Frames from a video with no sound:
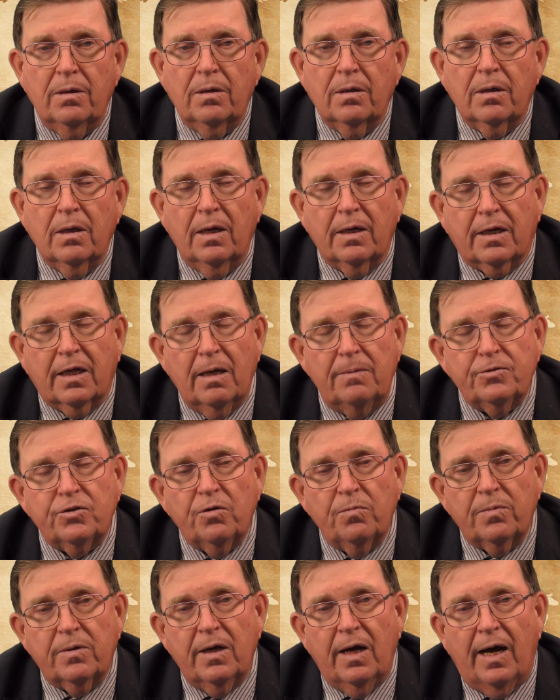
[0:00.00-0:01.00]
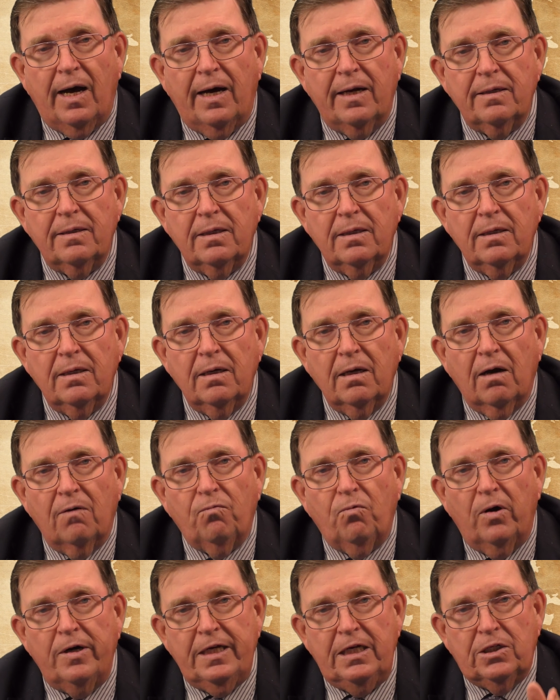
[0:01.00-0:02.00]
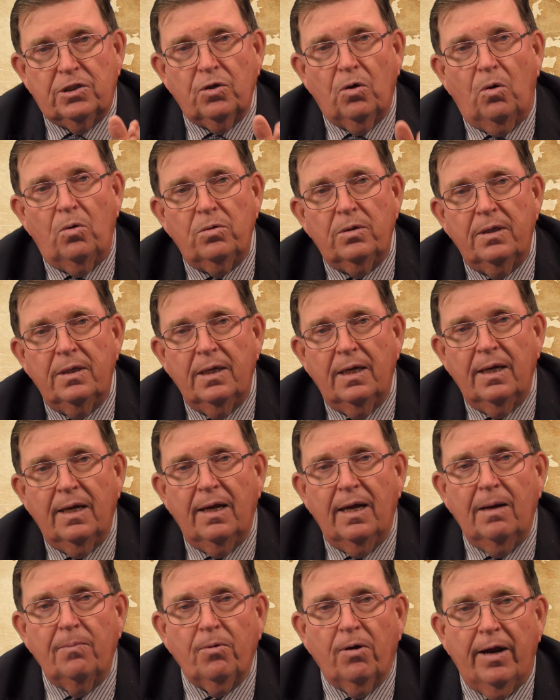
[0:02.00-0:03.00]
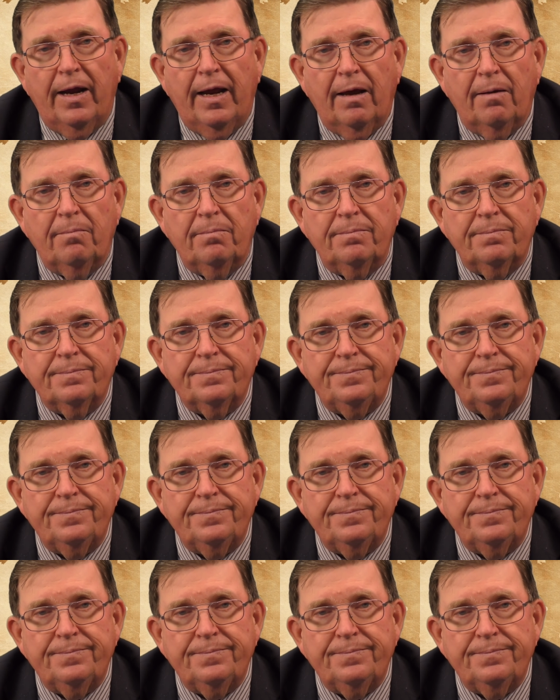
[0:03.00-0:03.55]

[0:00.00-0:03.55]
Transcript: It comes from God, of what He told Abraham.